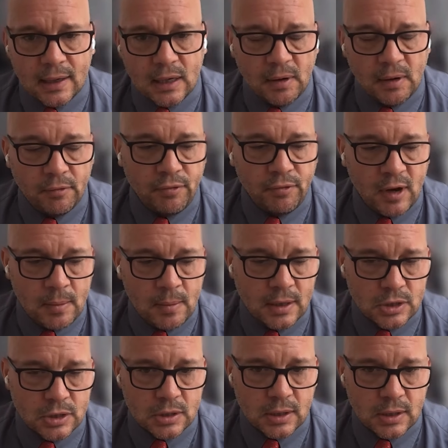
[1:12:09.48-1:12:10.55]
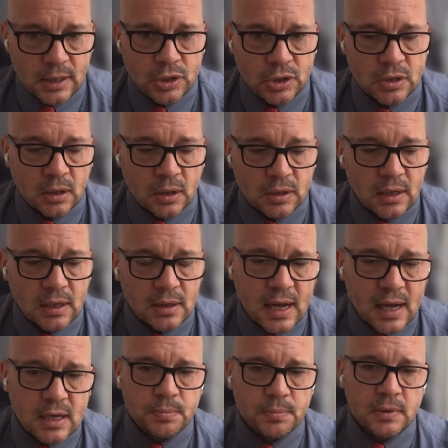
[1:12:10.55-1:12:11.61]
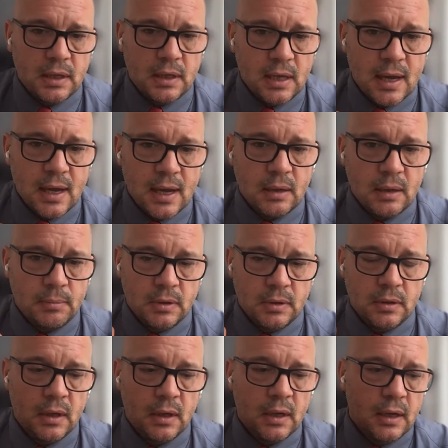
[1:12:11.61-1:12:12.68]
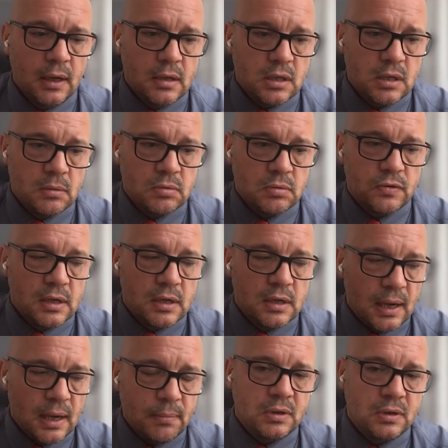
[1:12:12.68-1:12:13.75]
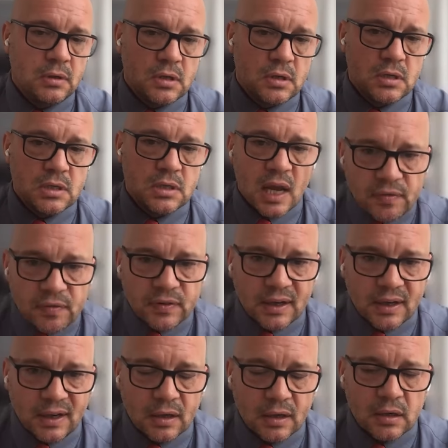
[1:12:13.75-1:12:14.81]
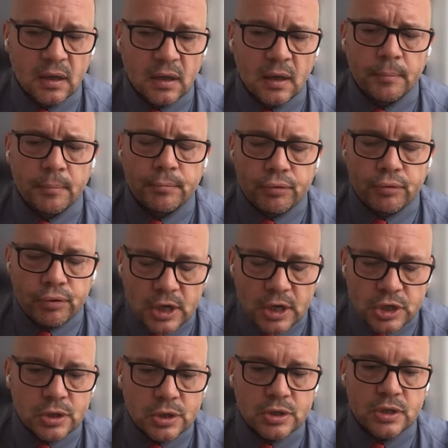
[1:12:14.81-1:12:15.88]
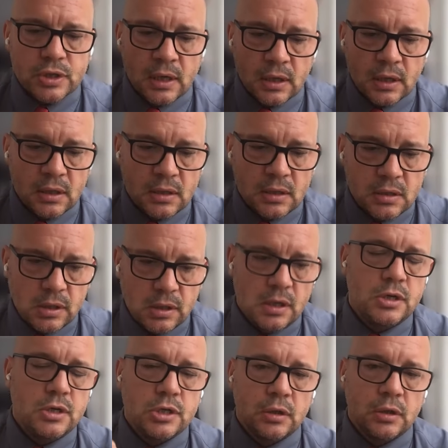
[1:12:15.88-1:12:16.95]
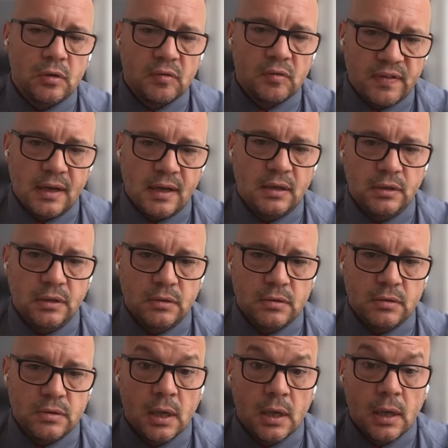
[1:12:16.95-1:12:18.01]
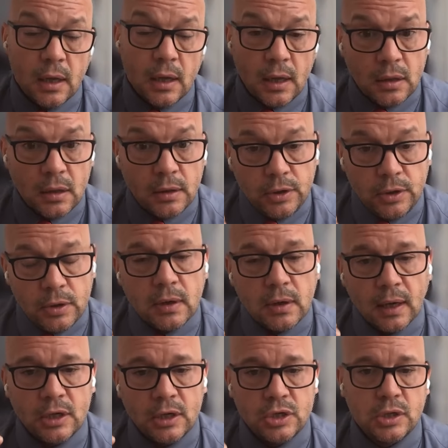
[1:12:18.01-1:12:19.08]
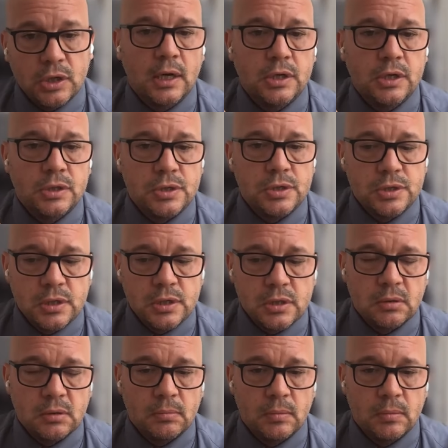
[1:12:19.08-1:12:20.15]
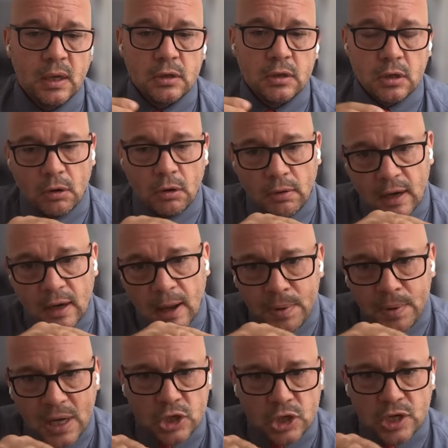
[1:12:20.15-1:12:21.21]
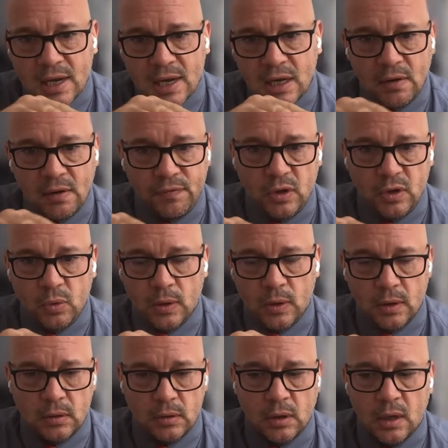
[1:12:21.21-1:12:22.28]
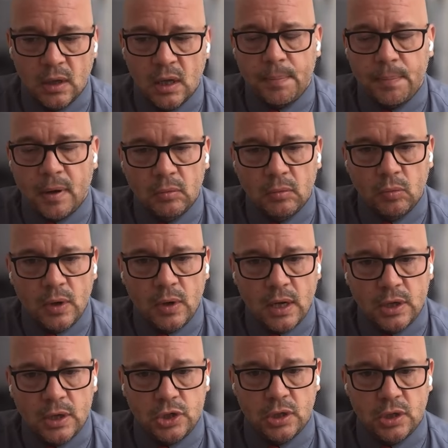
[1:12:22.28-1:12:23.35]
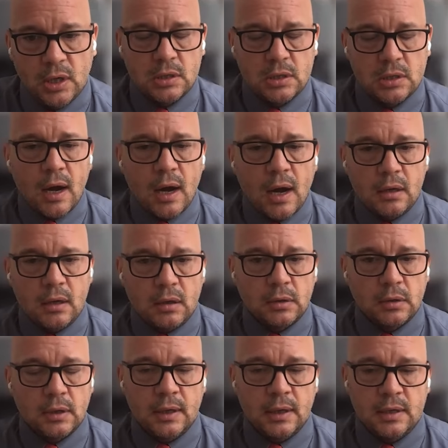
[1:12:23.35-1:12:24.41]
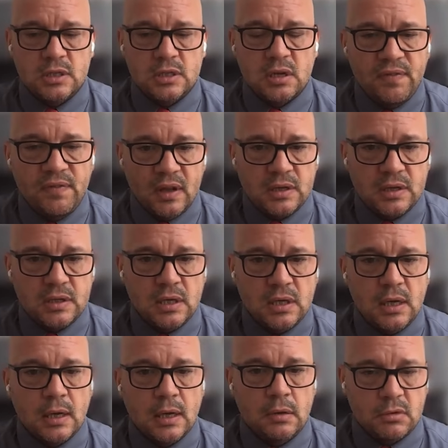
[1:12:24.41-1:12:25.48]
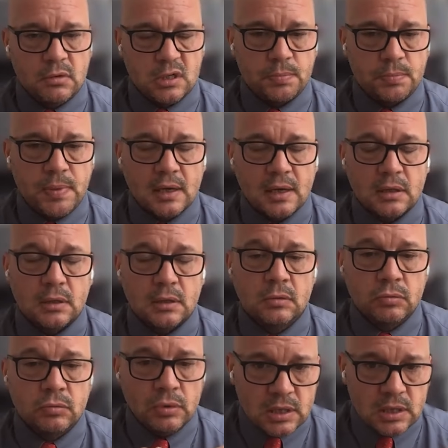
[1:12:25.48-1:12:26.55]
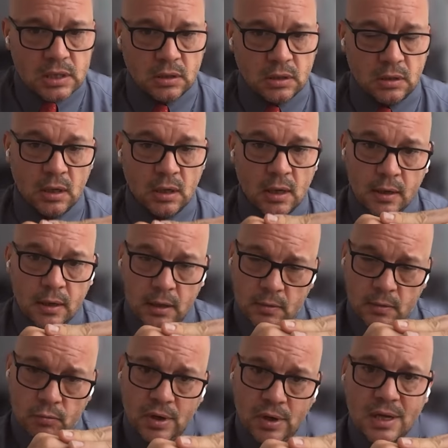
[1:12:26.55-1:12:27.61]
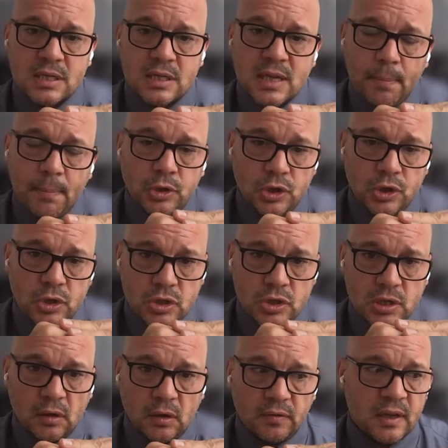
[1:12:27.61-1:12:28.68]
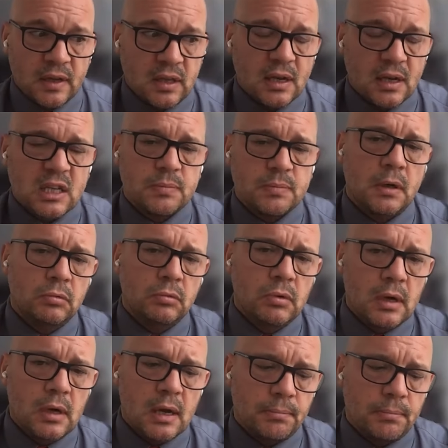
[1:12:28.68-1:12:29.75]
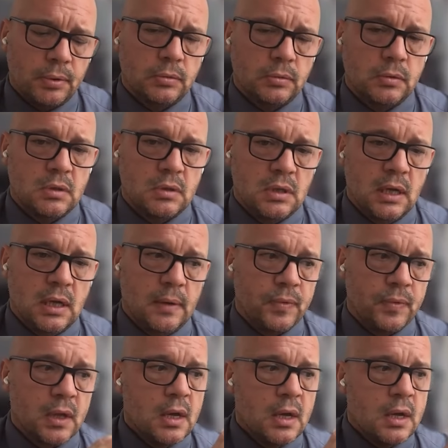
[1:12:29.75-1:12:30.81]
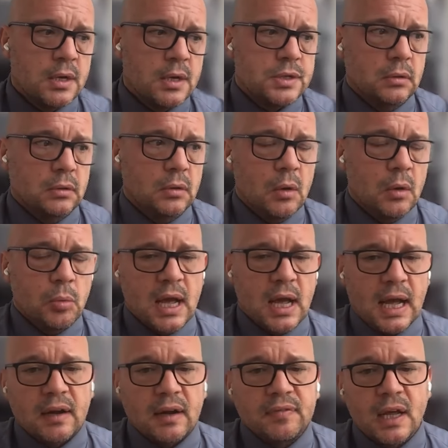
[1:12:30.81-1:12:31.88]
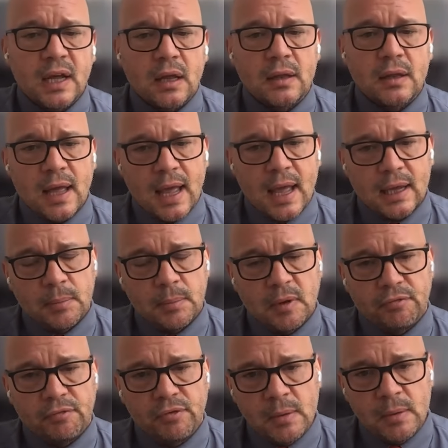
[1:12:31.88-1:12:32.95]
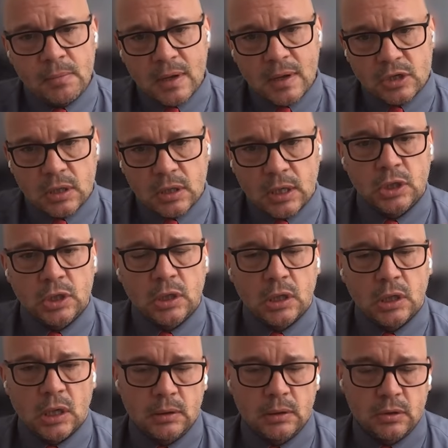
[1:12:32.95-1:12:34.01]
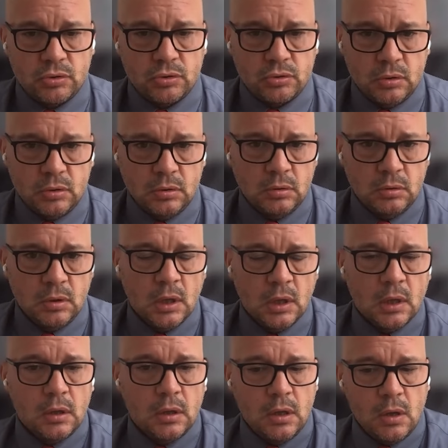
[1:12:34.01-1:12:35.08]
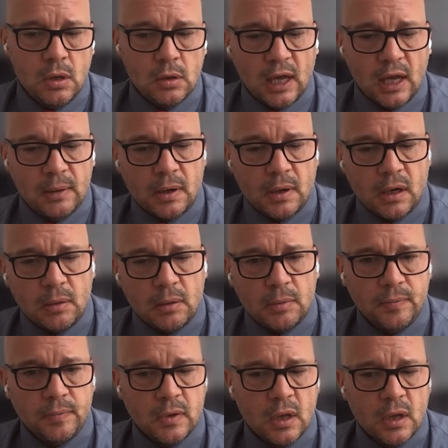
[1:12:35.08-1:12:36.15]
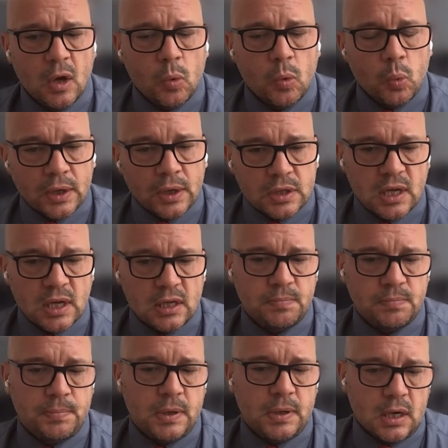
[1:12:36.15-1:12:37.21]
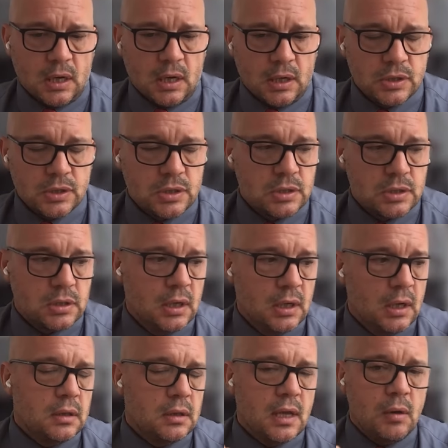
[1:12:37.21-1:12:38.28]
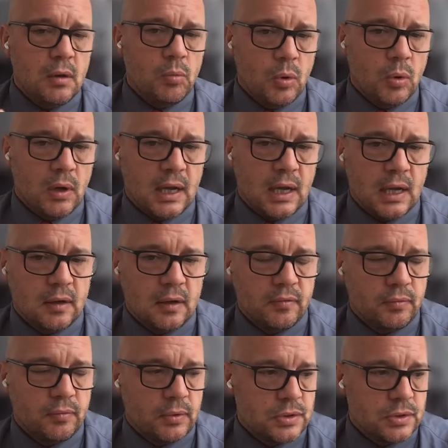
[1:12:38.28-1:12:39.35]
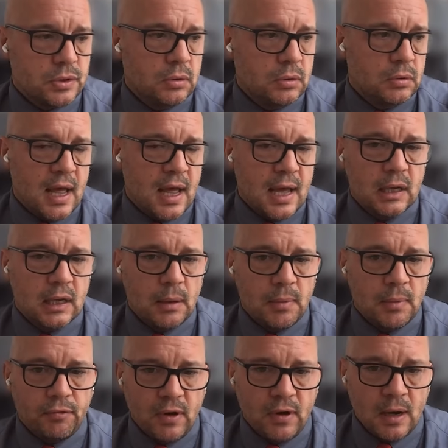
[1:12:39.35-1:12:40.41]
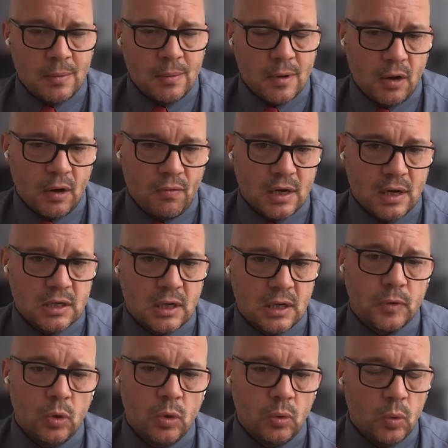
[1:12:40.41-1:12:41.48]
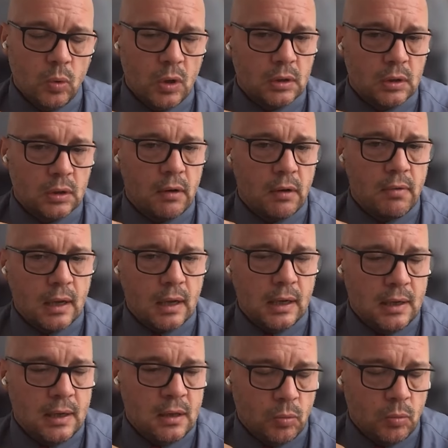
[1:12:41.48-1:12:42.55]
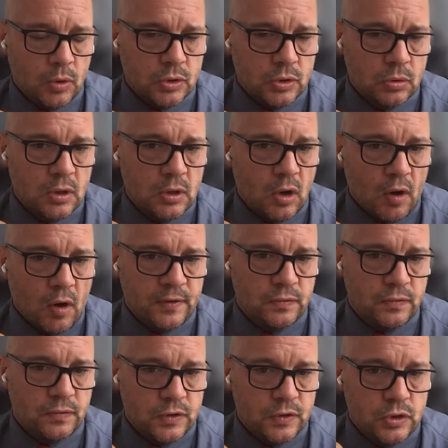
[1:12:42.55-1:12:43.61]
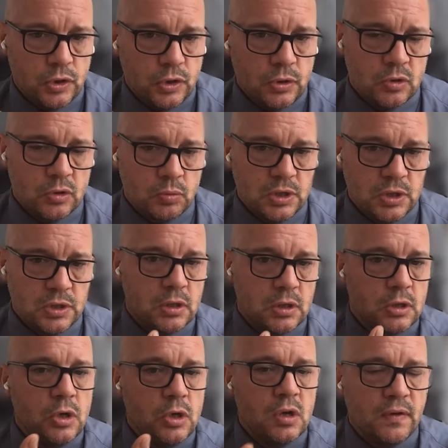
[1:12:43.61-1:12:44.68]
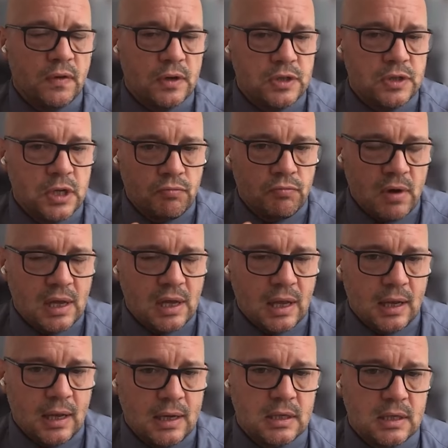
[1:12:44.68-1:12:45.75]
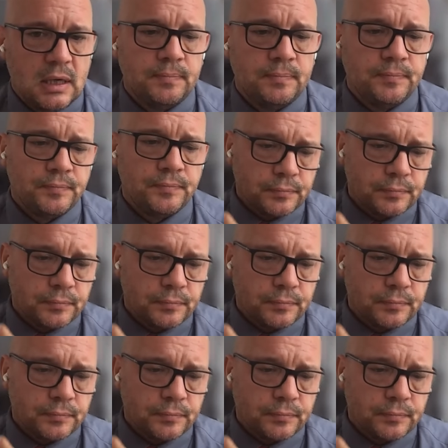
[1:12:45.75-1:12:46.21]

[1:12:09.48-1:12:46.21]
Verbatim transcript: academic freedom legislation. So I think that's been a key element in terms of attempting to safeguard. Precious and contingent values in the U K education system to create a beachhead, if you will, upon which dialogue and civility and respect and reason can re-establish itself. I think that's been a really important thing. So we have now the academic freedom legislation going through the U K Parliament. Once that's passed, then we'll have what's called an academic freedom director who will work directly in the what's called the Office for Students, which is the university regulator,